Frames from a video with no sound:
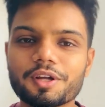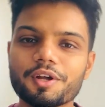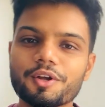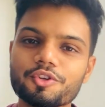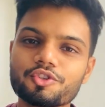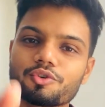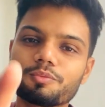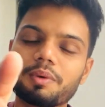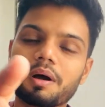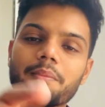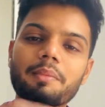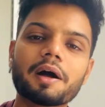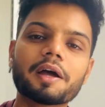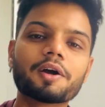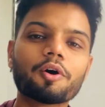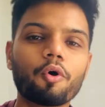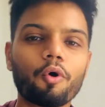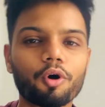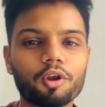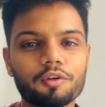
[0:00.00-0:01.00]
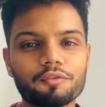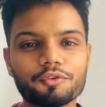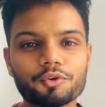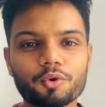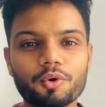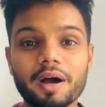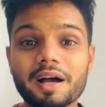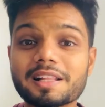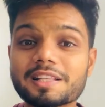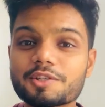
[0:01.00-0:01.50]
So bye bye all of
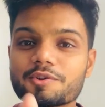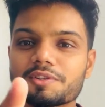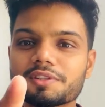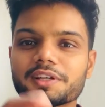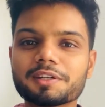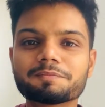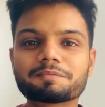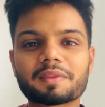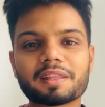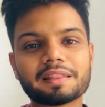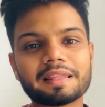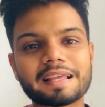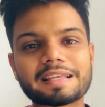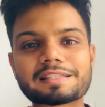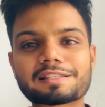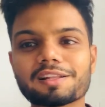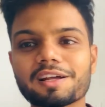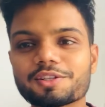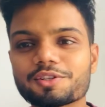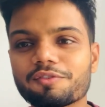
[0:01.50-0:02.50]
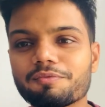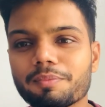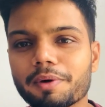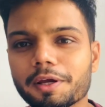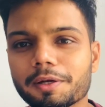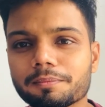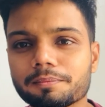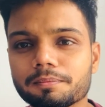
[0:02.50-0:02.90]
you. I'll see you in the next class of mine.